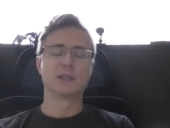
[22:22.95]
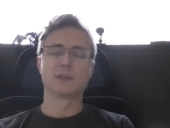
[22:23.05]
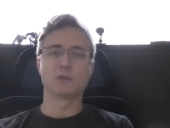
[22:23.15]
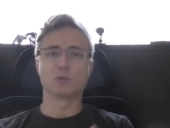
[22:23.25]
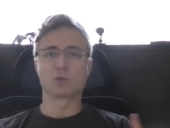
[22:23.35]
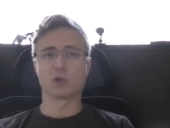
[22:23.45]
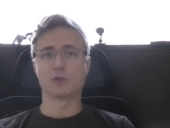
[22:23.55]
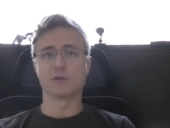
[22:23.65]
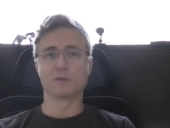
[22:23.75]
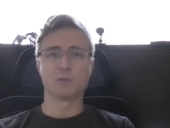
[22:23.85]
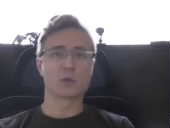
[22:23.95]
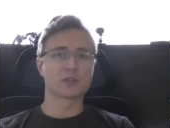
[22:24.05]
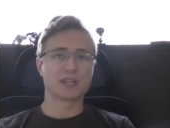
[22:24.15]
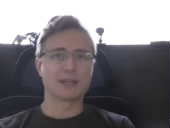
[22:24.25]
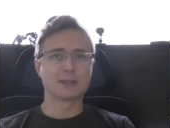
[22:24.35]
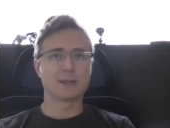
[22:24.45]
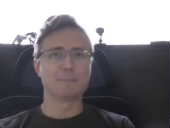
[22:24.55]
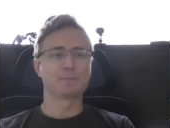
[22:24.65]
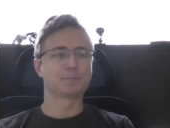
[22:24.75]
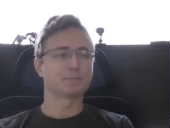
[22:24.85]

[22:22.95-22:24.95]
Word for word: to the world of motorcycling,